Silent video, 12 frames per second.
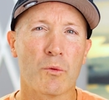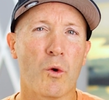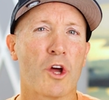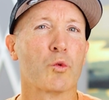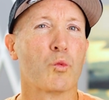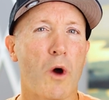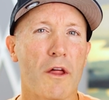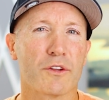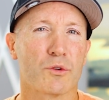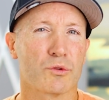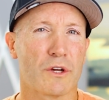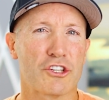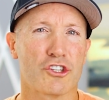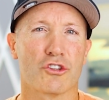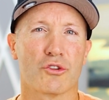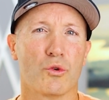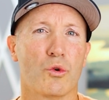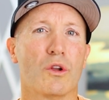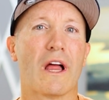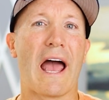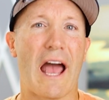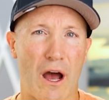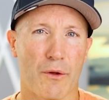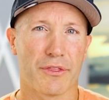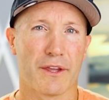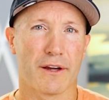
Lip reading: one wealth creation tool out